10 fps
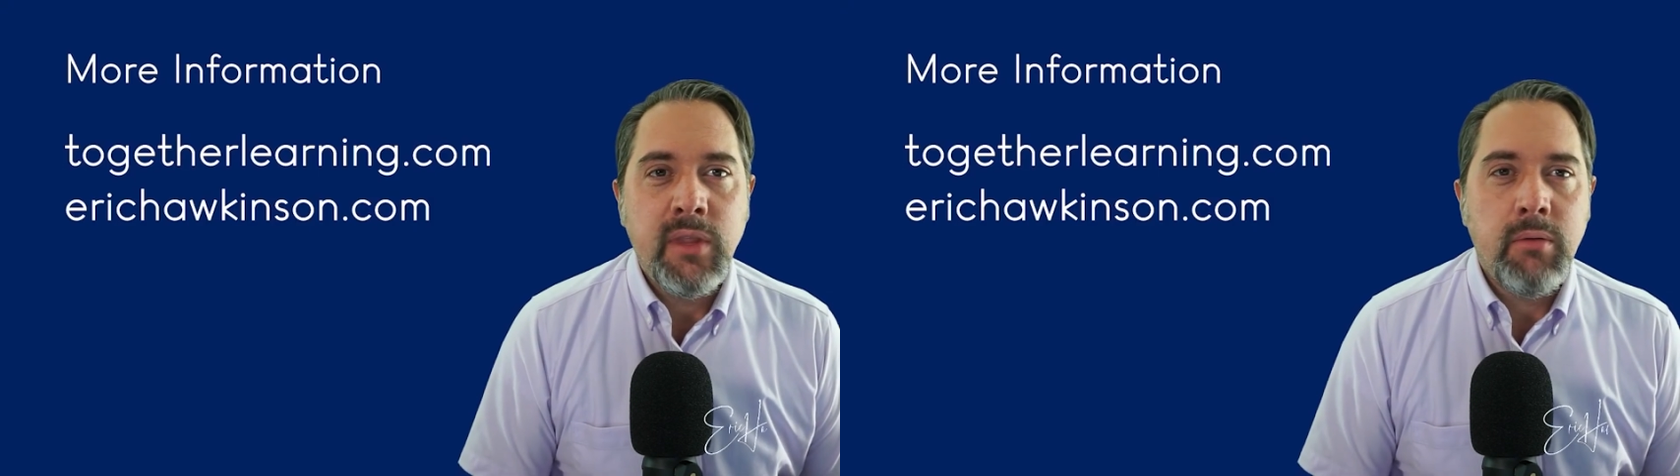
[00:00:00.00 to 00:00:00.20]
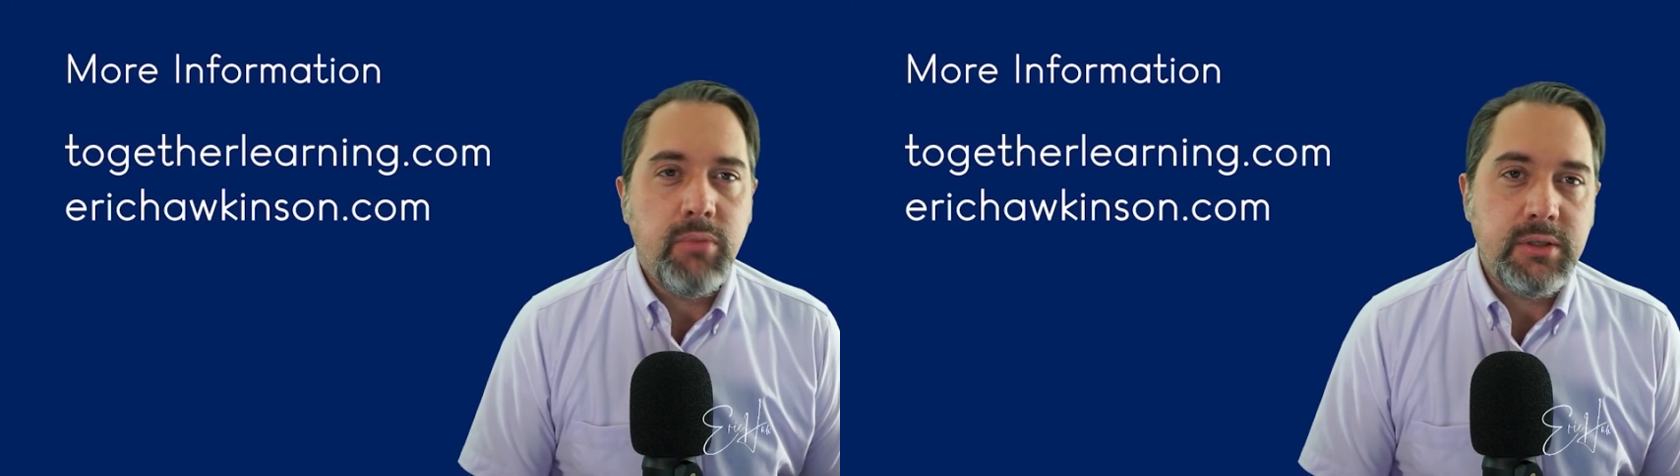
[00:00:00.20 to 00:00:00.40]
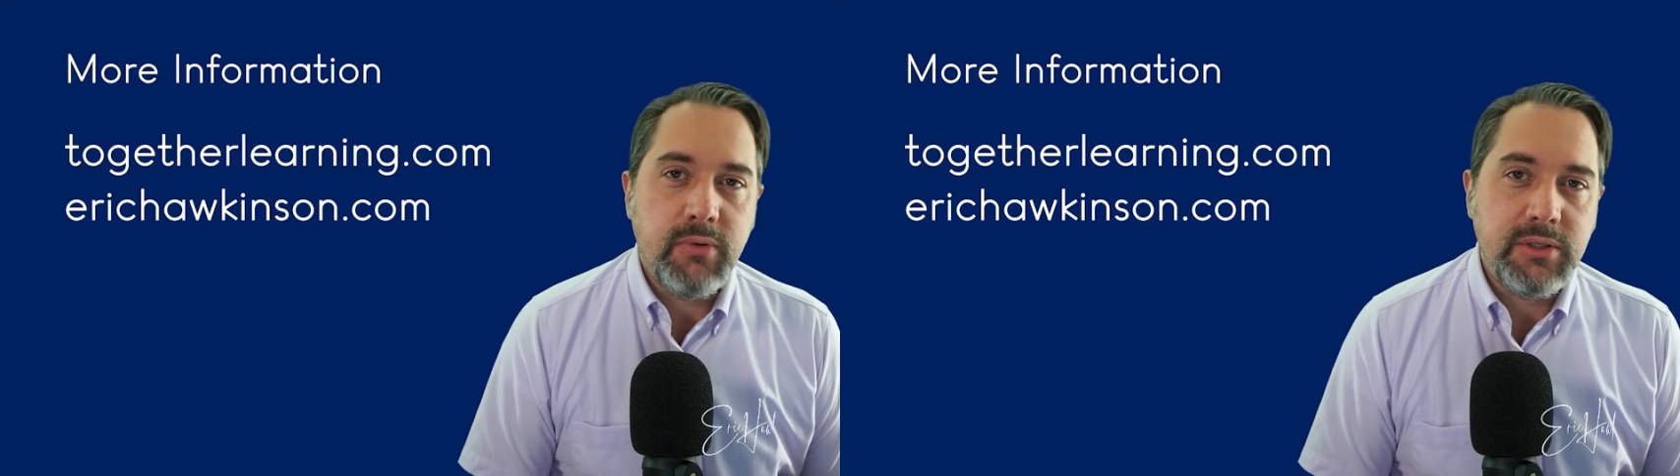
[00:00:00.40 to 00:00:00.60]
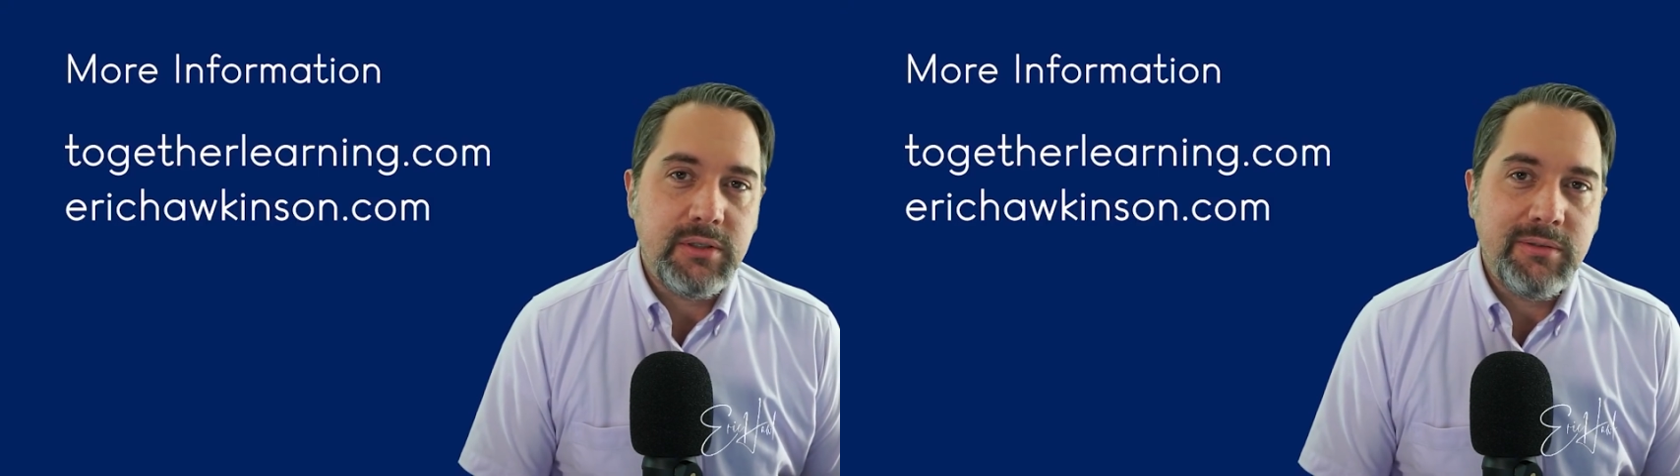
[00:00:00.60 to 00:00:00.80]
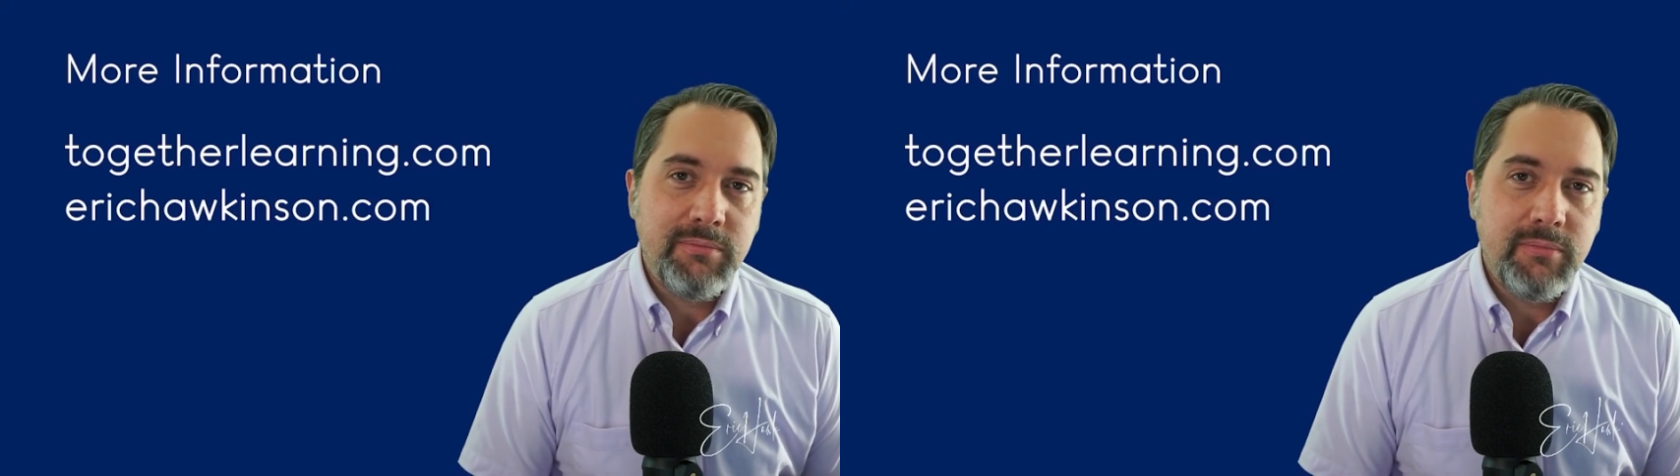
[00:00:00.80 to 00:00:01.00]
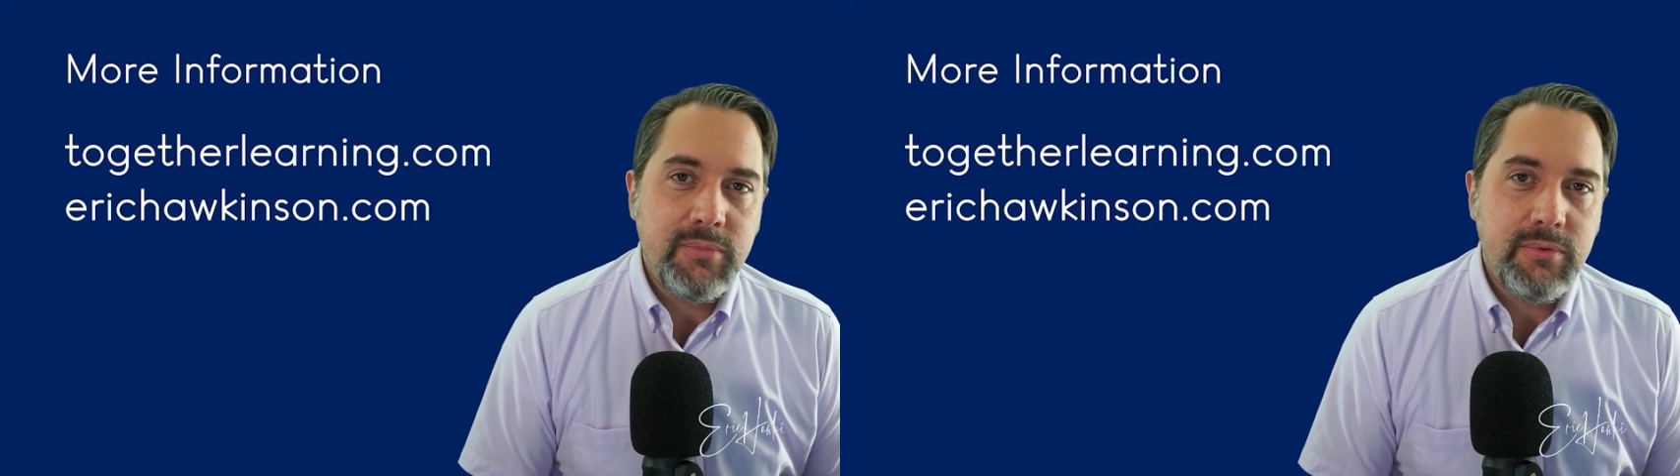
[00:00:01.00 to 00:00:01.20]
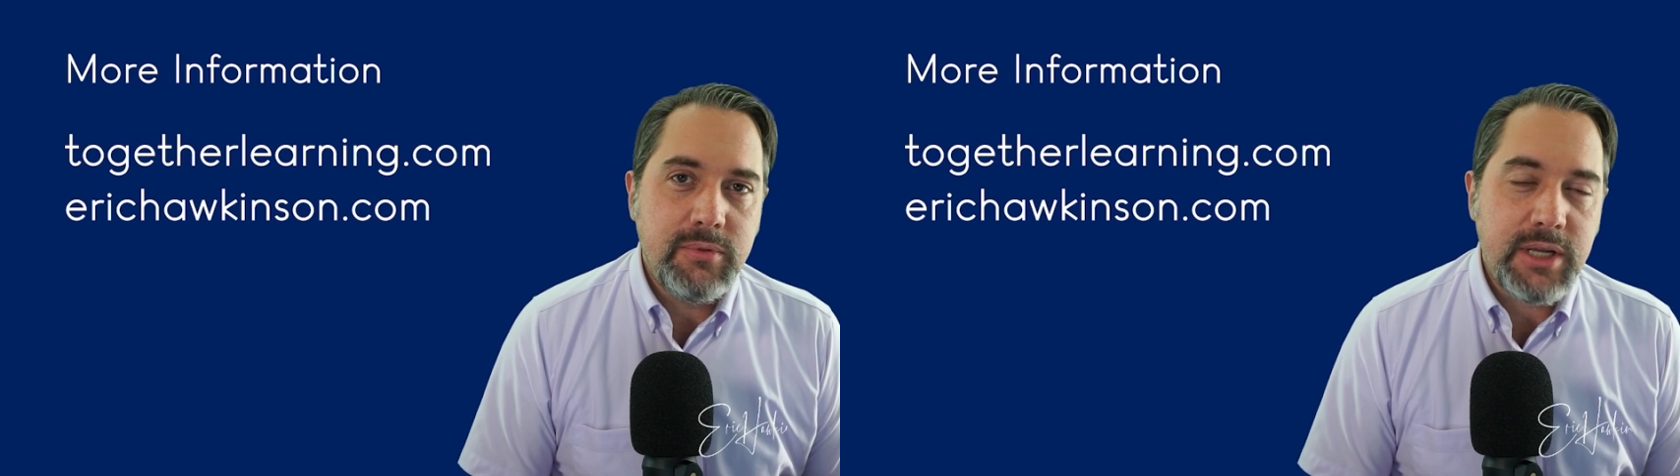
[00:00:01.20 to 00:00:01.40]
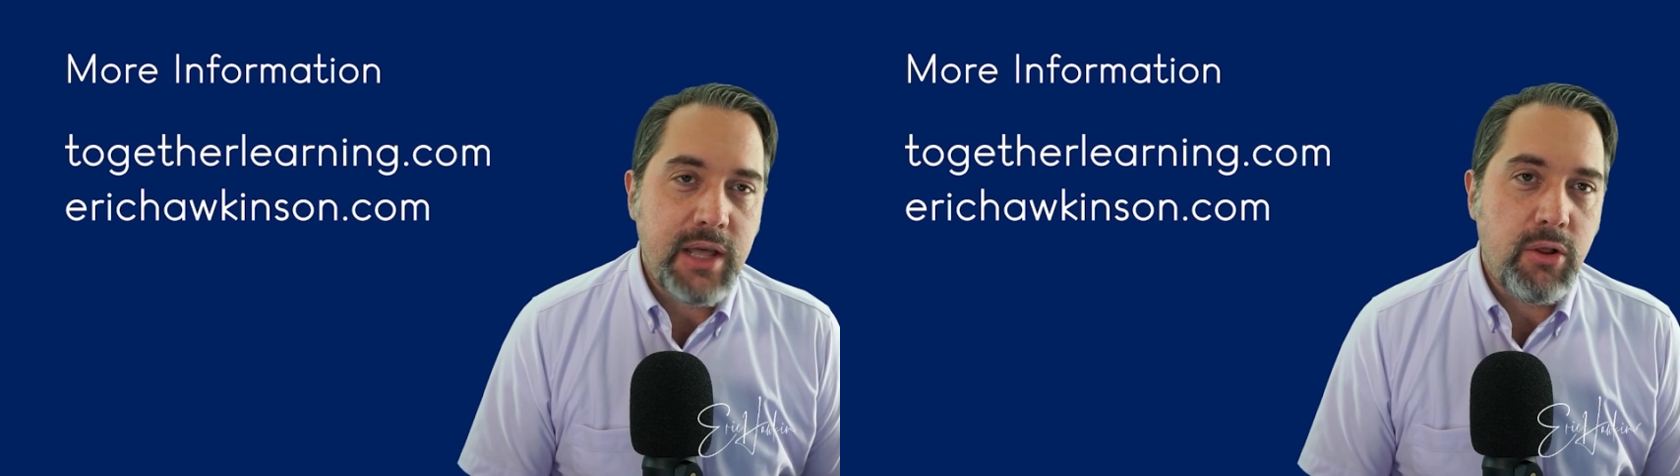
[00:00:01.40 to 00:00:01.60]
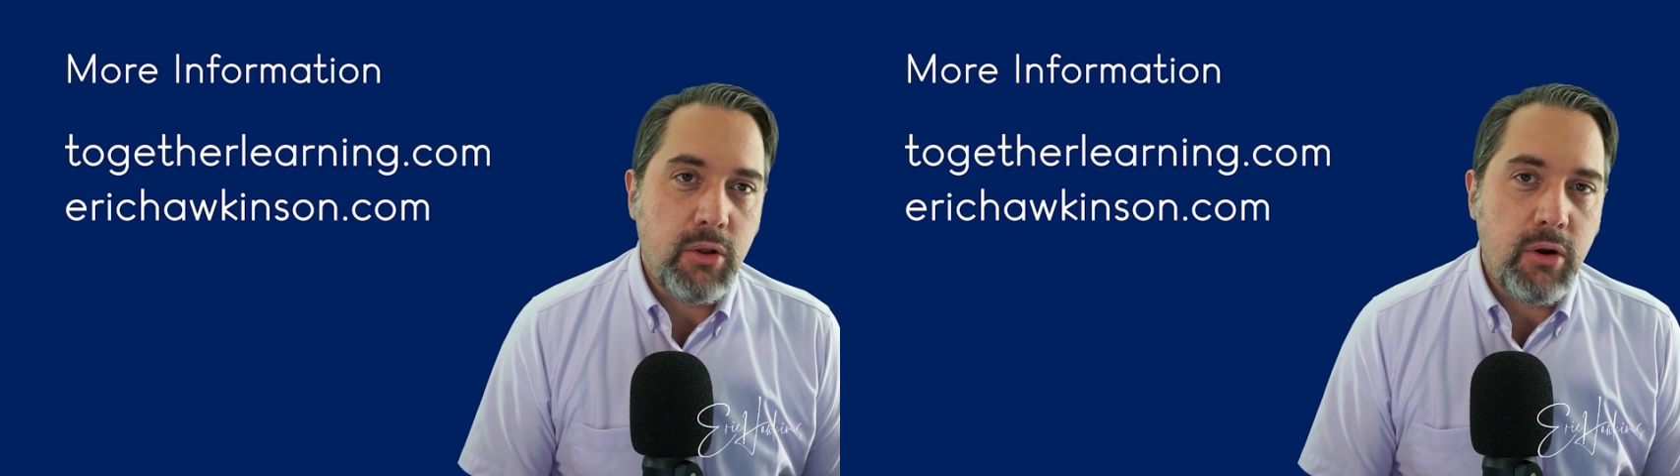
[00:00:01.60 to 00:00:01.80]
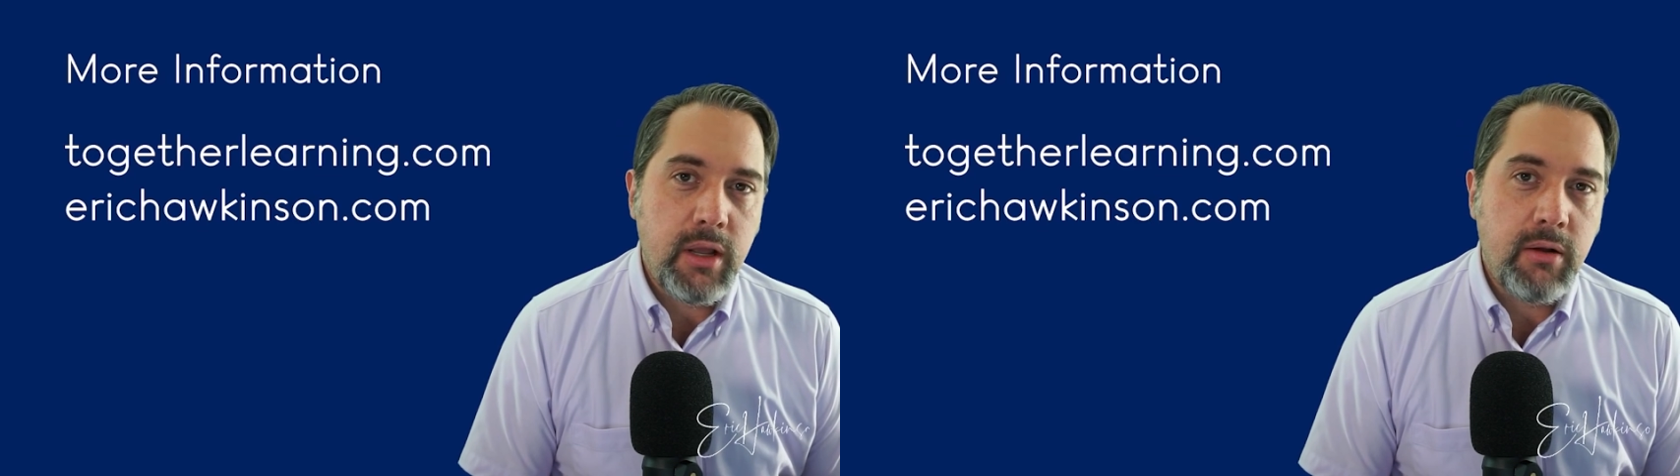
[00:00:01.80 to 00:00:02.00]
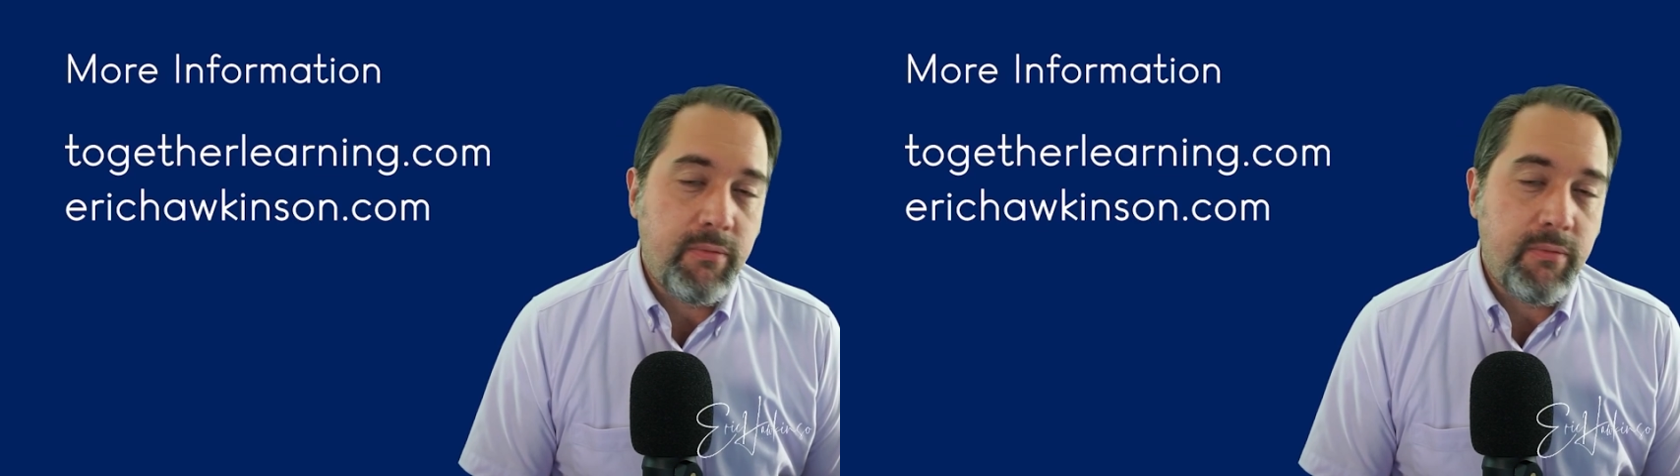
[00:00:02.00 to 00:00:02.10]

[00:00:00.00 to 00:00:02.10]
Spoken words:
Please visit Together Learning